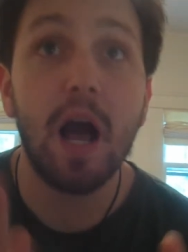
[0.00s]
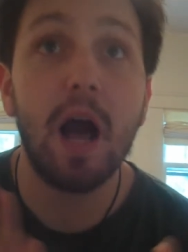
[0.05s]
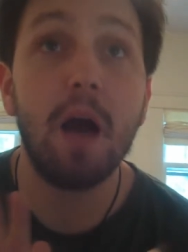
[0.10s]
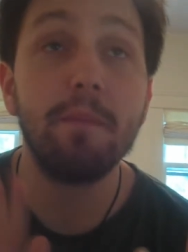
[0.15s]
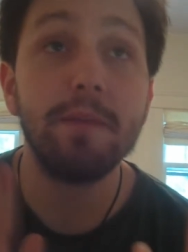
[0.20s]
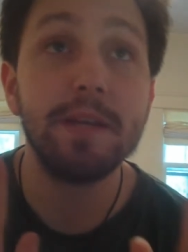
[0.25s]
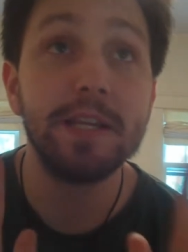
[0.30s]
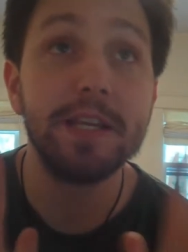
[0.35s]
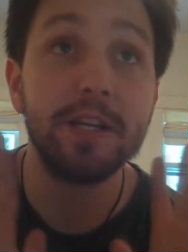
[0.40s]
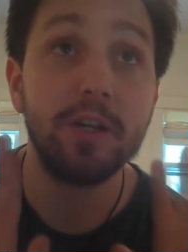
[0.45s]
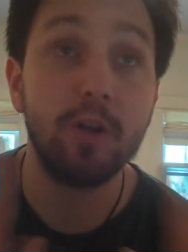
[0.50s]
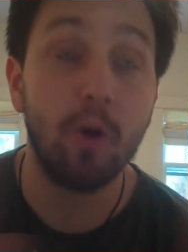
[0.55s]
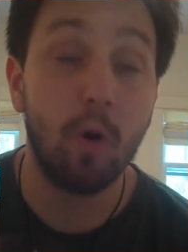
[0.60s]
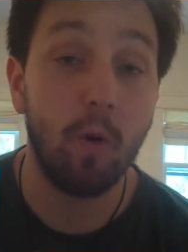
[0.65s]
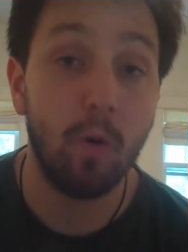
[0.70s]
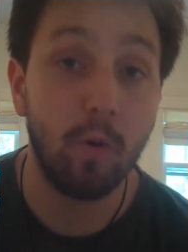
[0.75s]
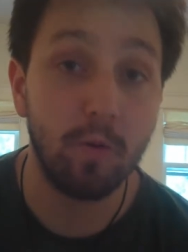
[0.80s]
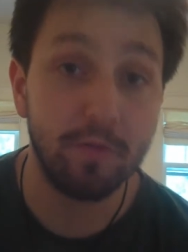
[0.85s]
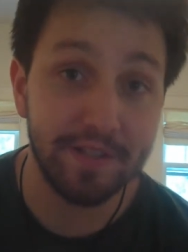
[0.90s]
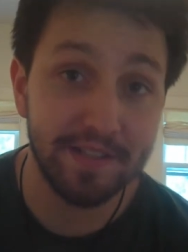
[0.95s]
comedy
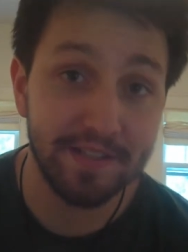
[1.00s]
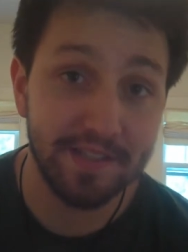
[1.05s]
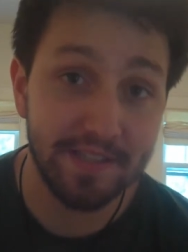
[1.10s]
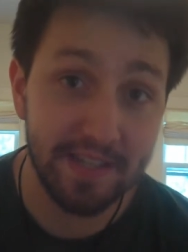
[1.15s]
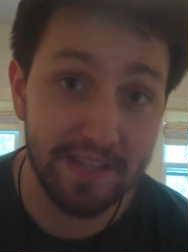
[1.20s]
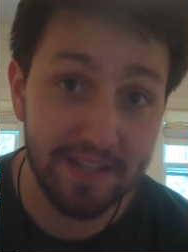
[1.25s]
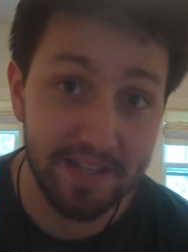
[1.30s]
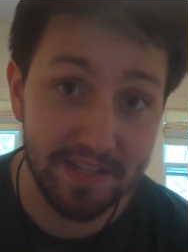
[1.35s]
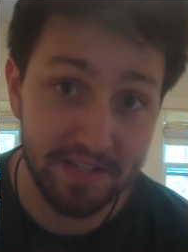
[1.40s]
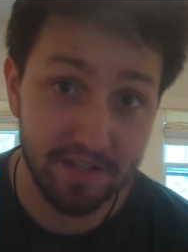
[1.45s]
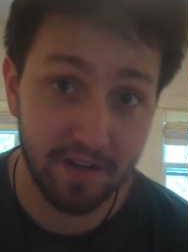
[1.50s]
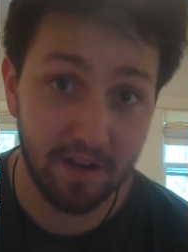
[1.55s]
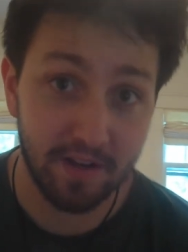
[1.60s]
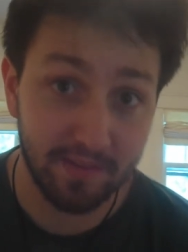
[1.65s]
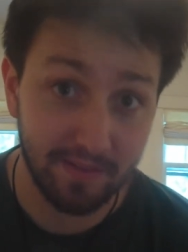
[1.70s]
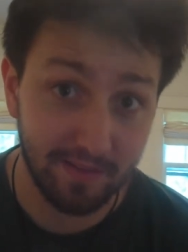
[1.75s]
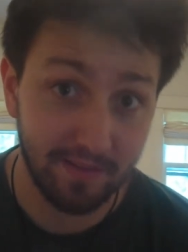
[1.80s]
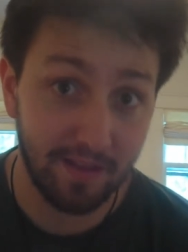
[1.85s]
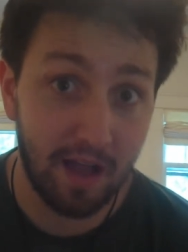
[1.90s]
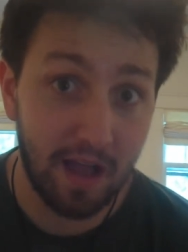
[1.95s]
gold, and seeing it
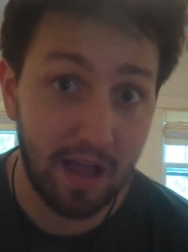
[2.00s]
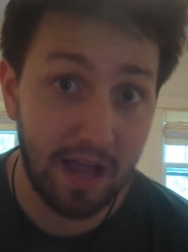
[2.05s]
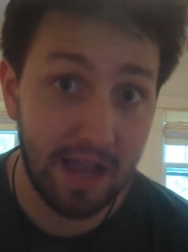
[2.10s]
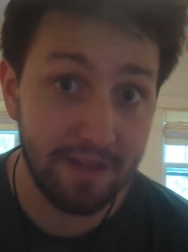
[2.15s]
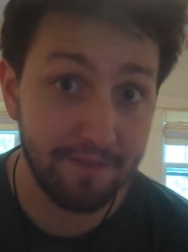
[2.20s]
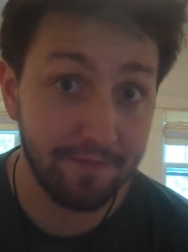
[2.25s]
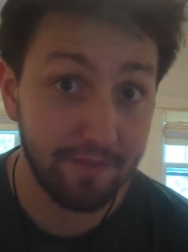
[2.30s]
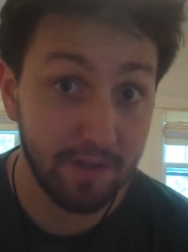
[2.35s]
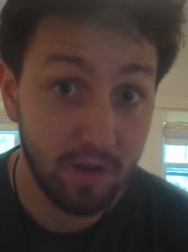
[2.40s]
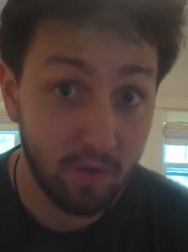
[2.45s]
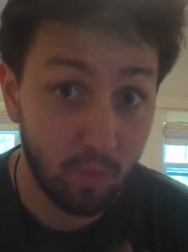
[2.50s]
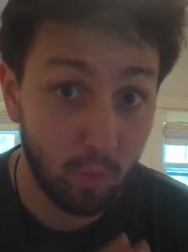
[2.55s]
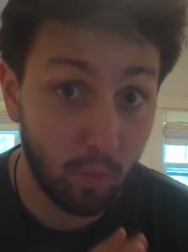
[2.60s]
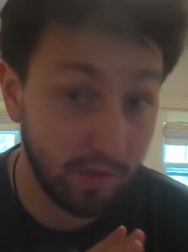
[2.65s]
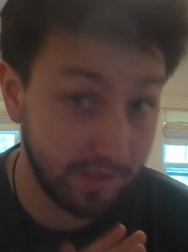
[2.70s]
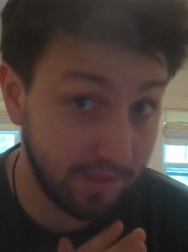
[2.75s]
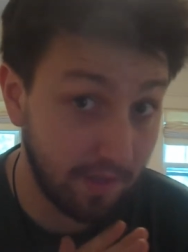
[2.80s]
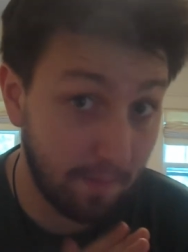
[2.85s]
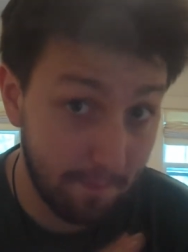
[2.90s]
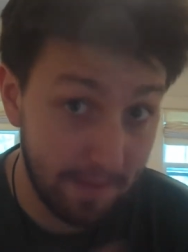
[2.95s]
done live
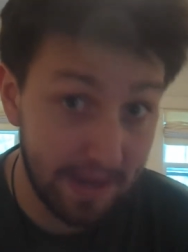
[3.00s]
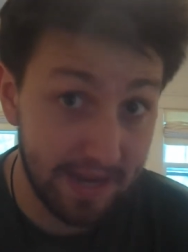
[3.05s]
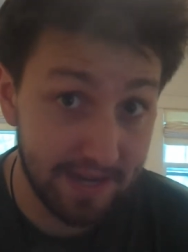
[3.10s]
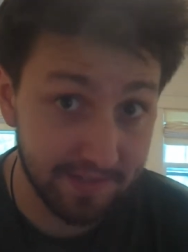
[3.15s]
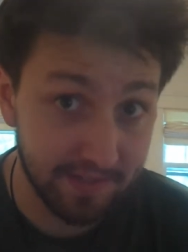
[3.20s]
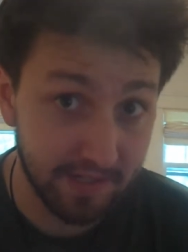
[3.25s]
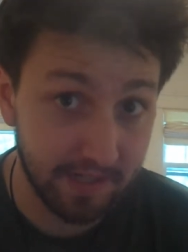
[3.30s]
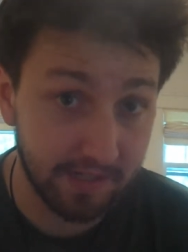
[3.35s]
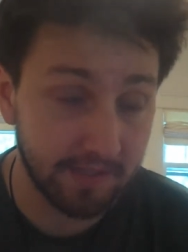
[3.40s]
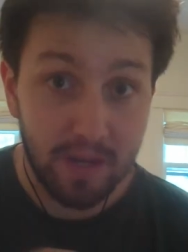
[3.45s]
was amazing.